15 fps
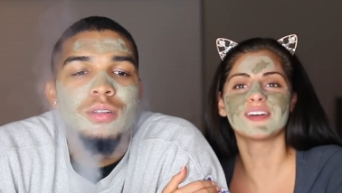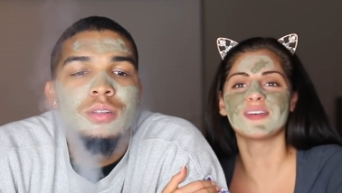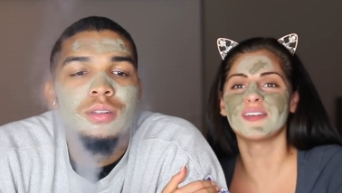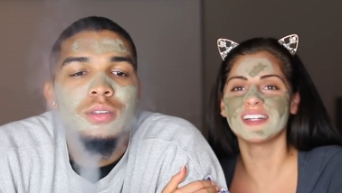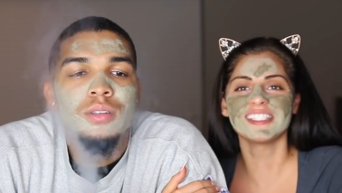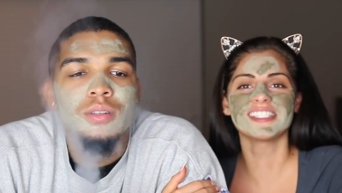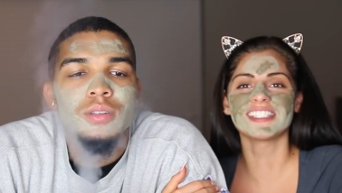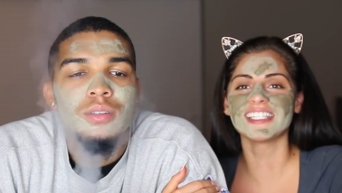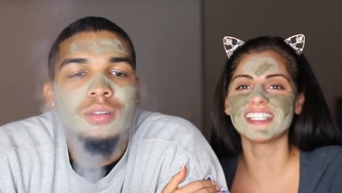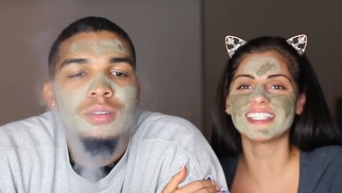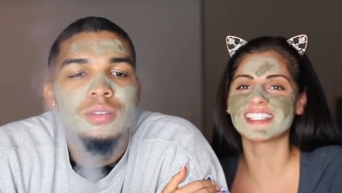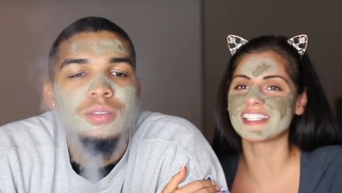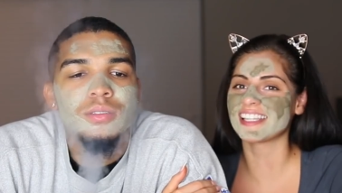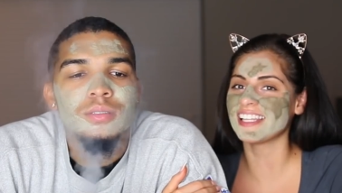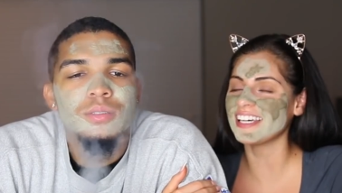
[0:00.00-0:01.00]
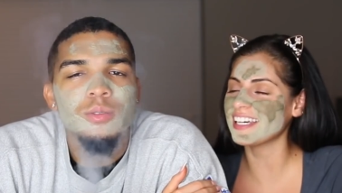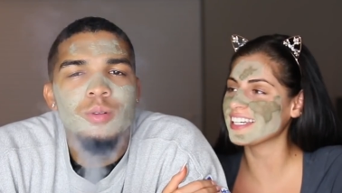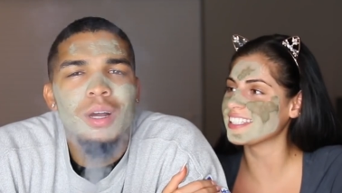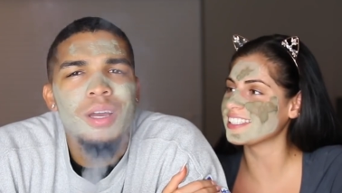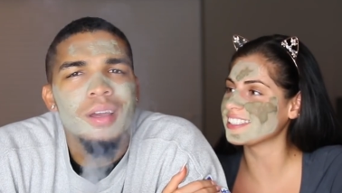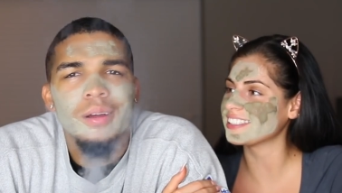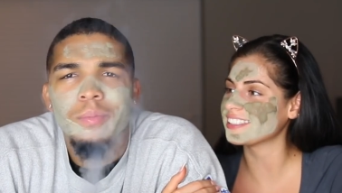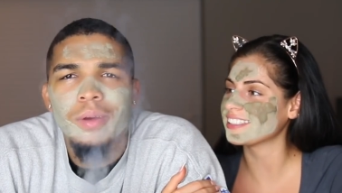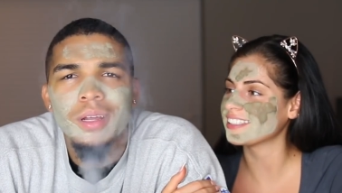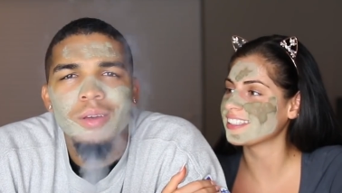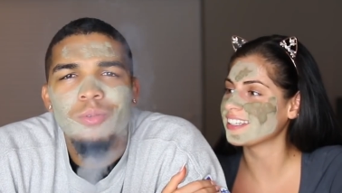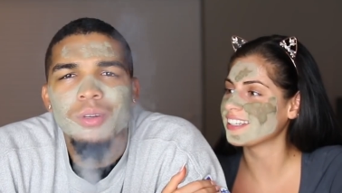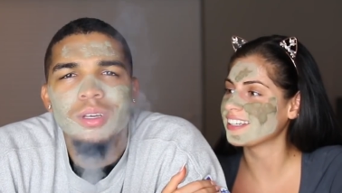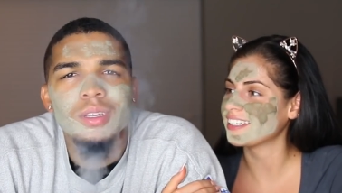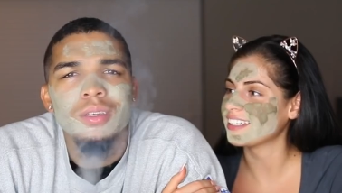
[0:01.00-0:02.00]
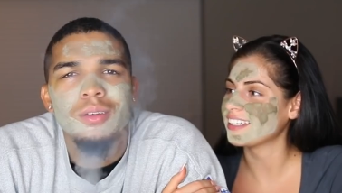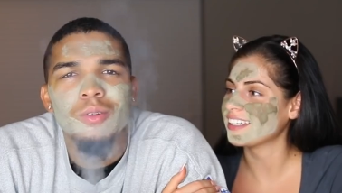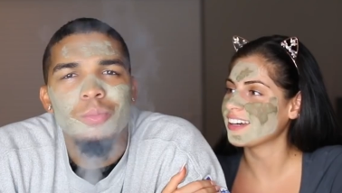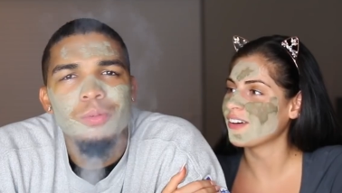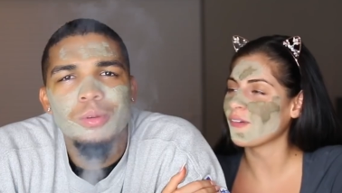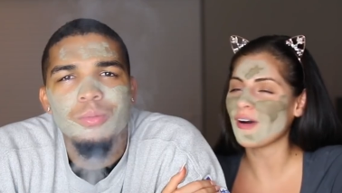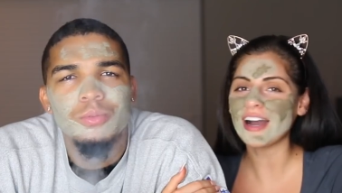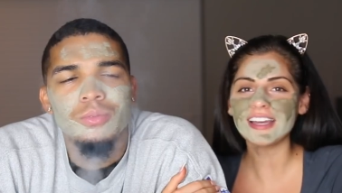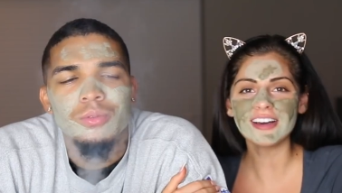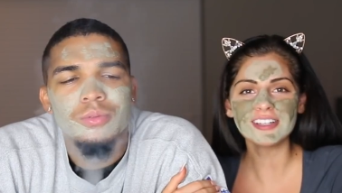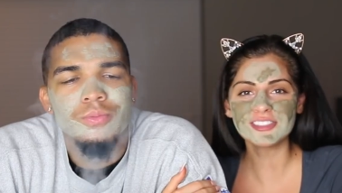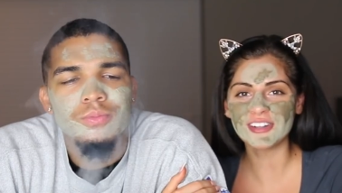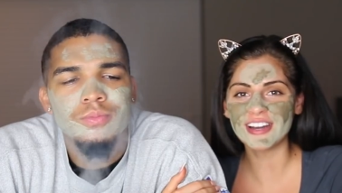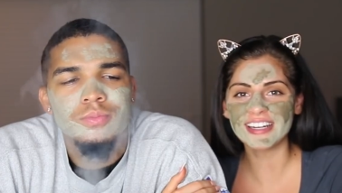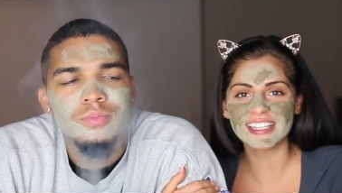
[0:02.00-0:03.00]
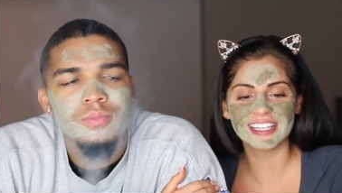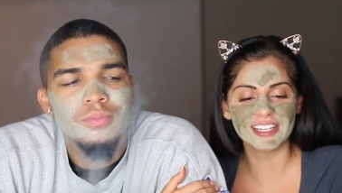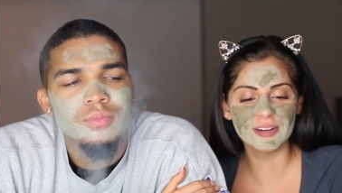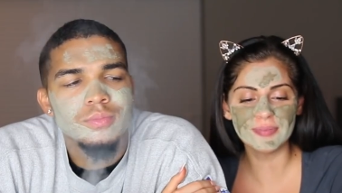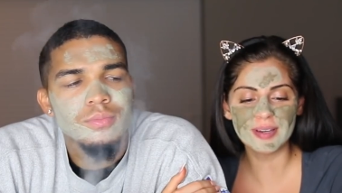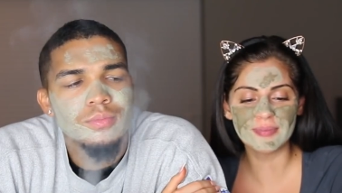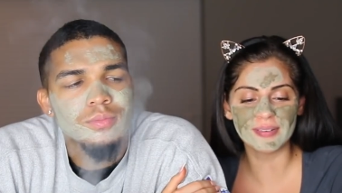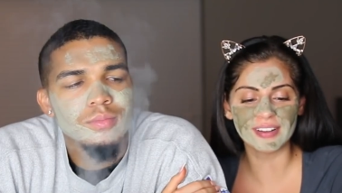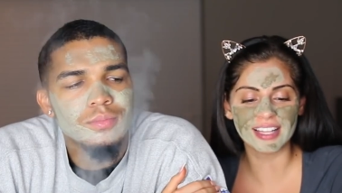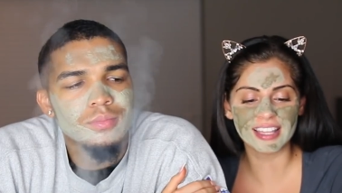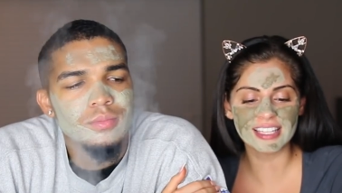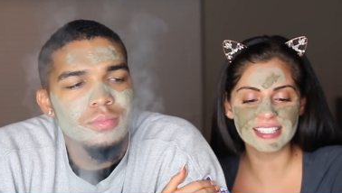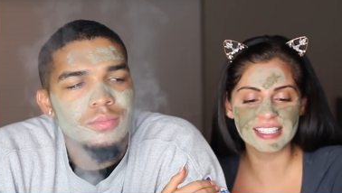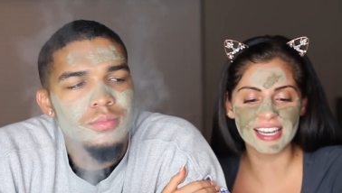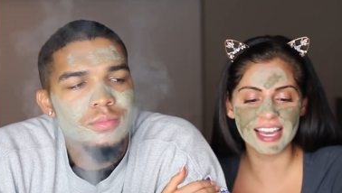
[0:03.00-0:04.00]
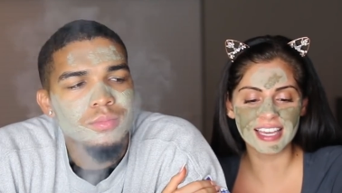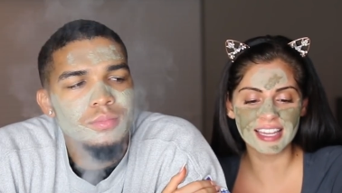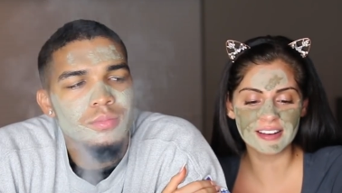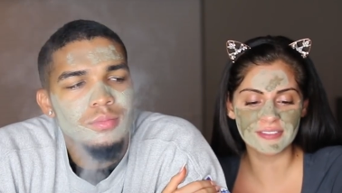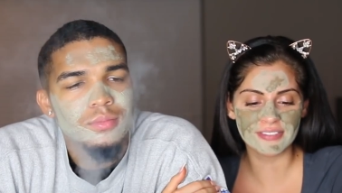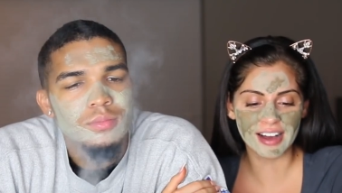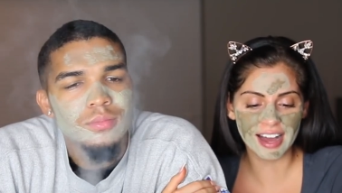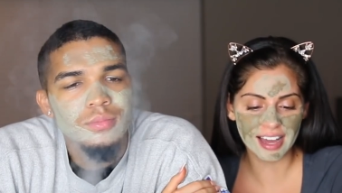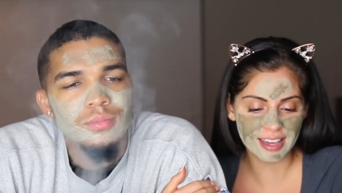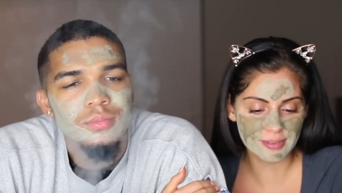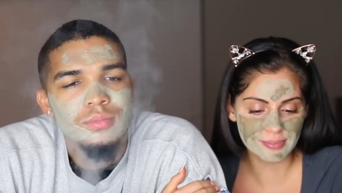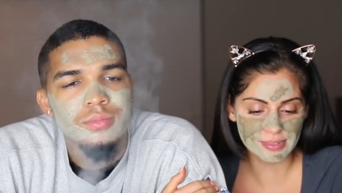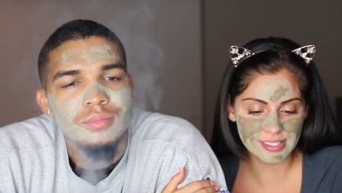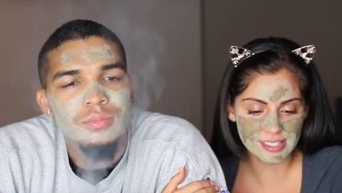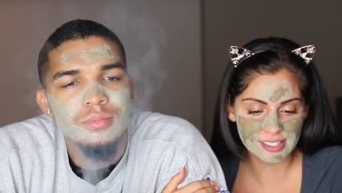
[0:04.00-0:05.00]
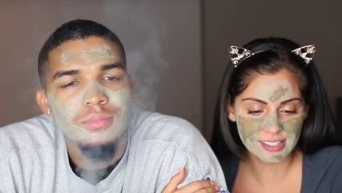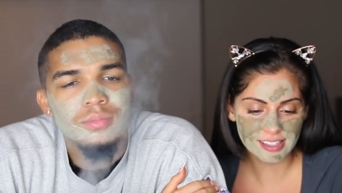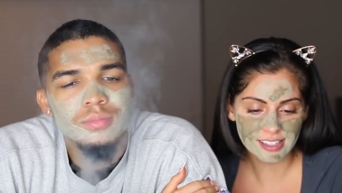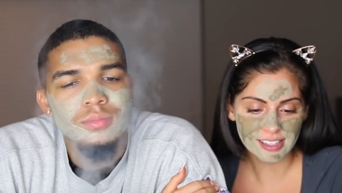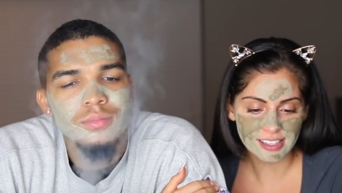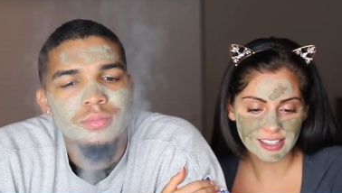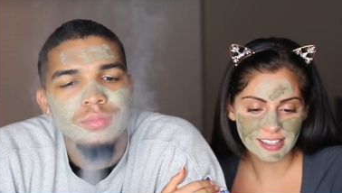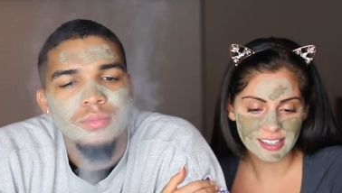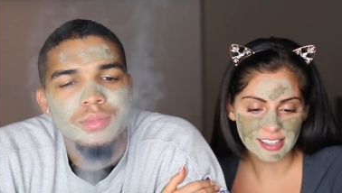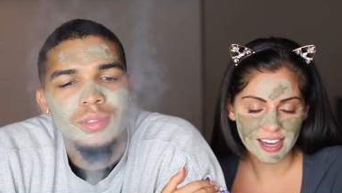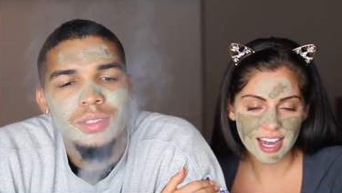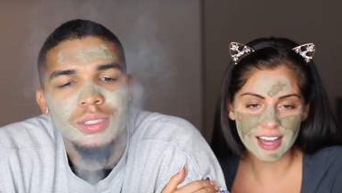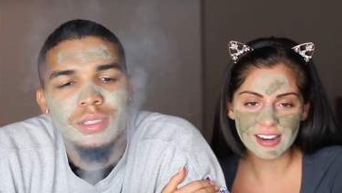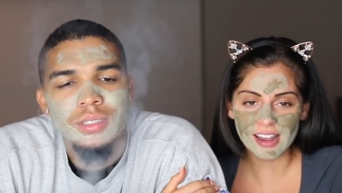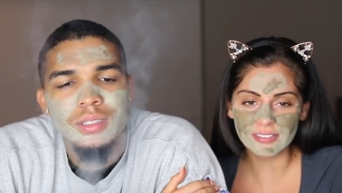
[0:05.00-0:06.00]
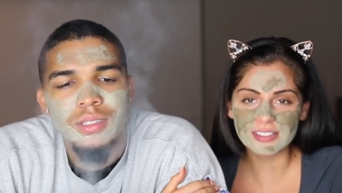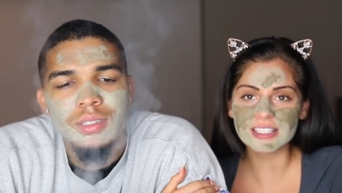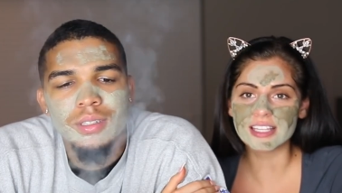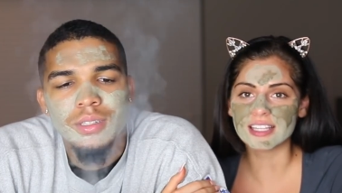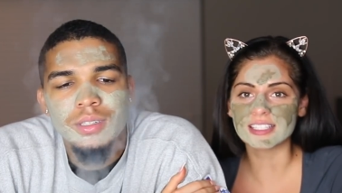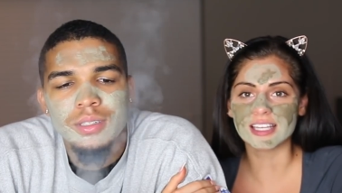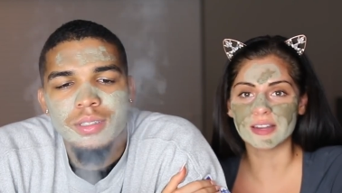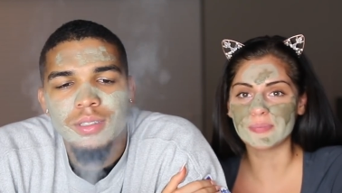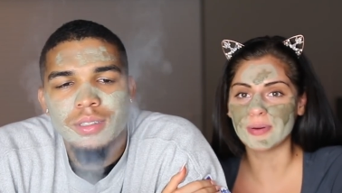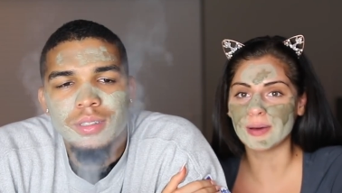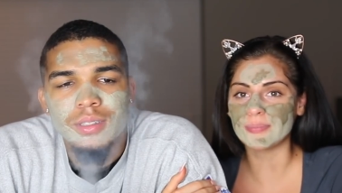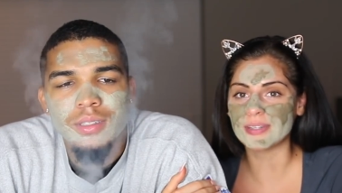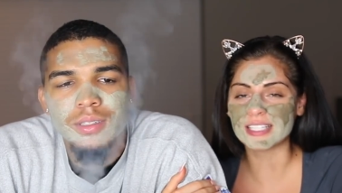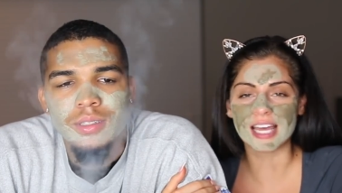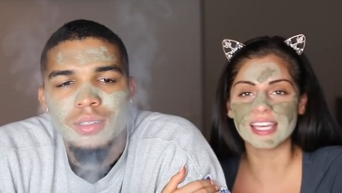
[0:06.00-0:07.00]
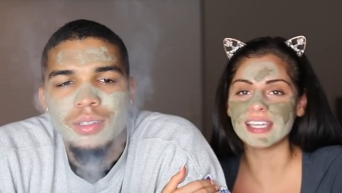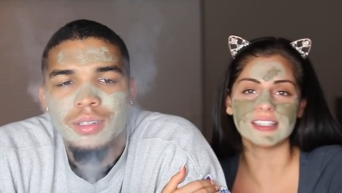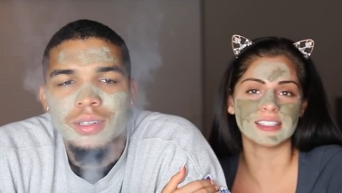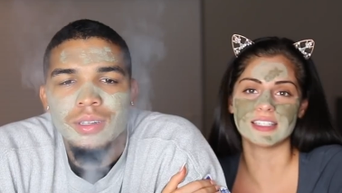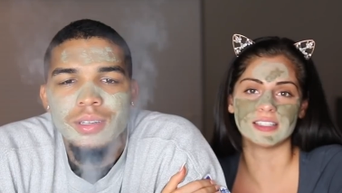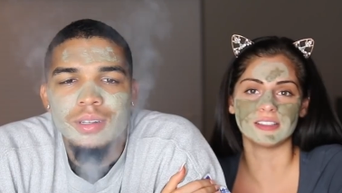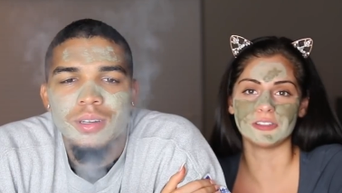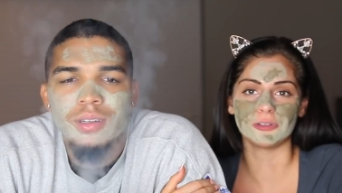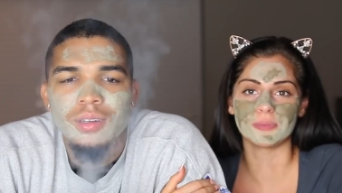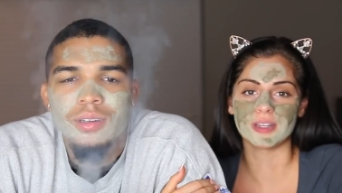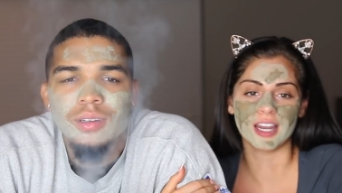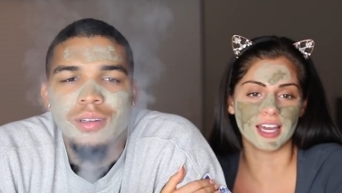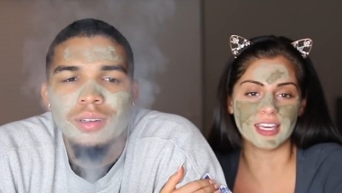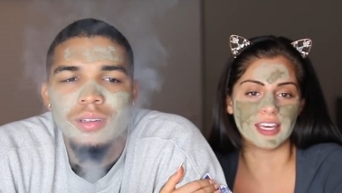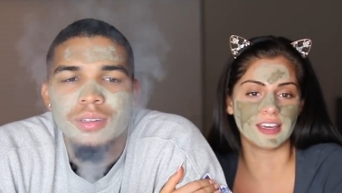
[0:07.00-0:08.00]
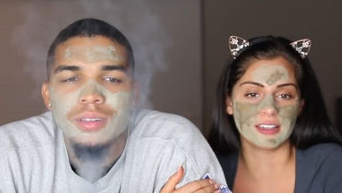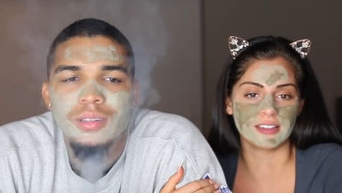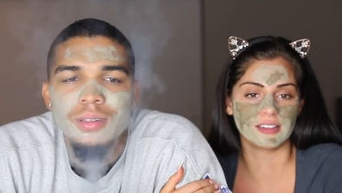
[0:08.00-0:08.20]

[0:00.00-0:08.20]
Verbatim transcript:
Speaker 1: of question is
Speaker 2: this? Why everybody want to kill
Speaker 1: people? Why are y'all trying to kill people? Like, this negative vibes. I'd have to say the 10 puppies. I can't kill a human. I can't.